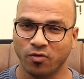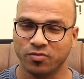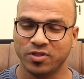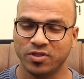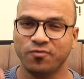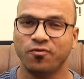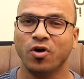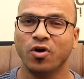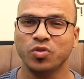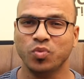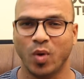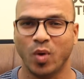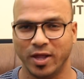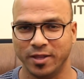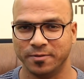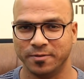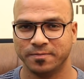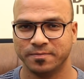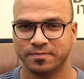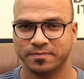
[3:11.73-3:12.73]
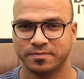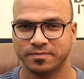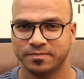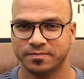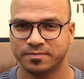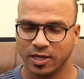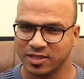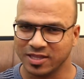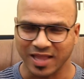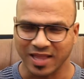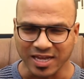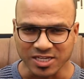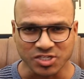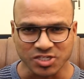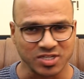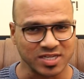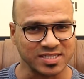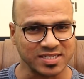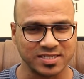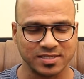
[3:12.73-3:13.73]
The 4th one. In the
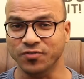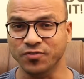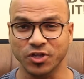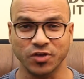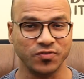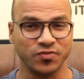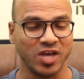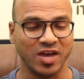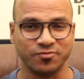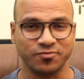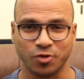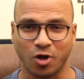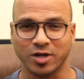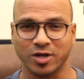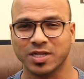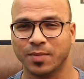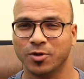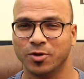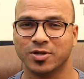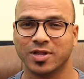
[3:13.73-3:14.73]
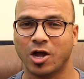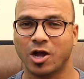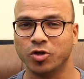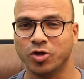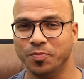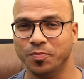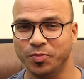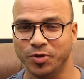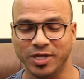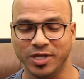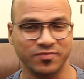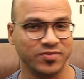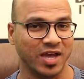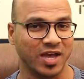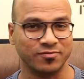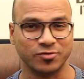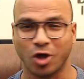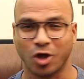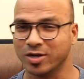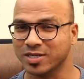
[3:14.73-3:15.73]
last year's video, we have talked about cloud computing, we
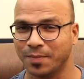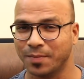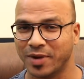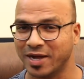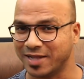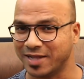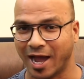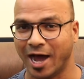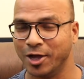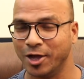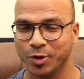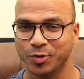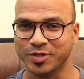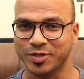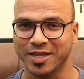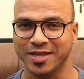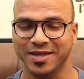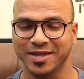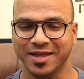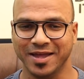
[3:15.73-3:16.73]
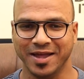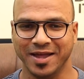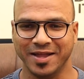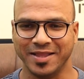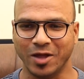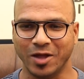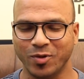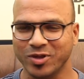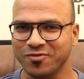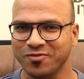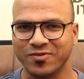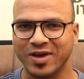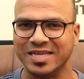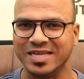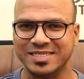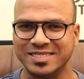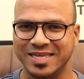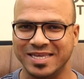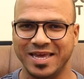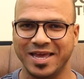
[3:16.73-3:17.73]
have talked about IoT. Now what if I
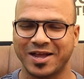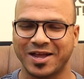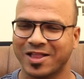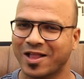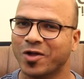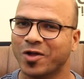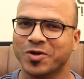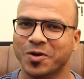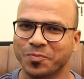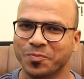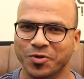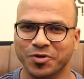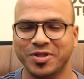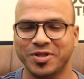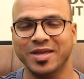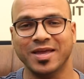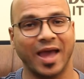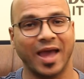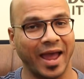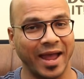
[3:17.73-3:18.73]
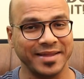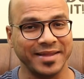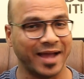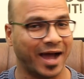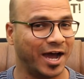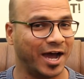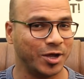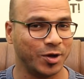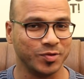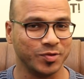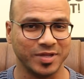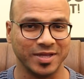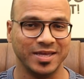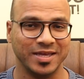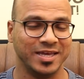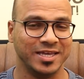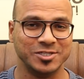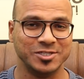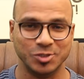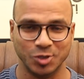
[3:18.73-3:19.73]
say cloud computing and
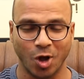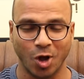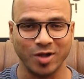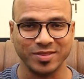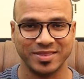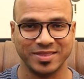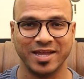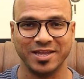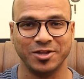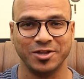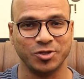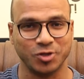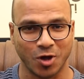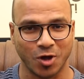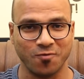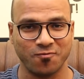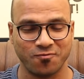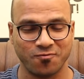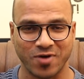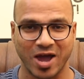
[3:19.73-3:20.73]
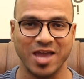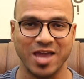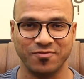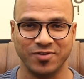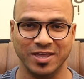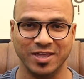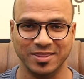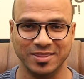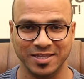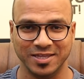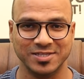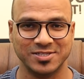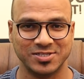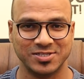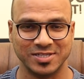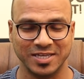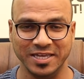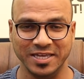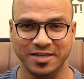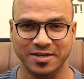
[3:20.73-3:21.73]
IoT is not there in top 5 in
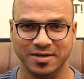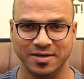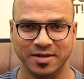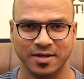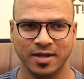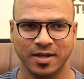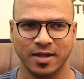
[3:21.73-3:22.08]
this year?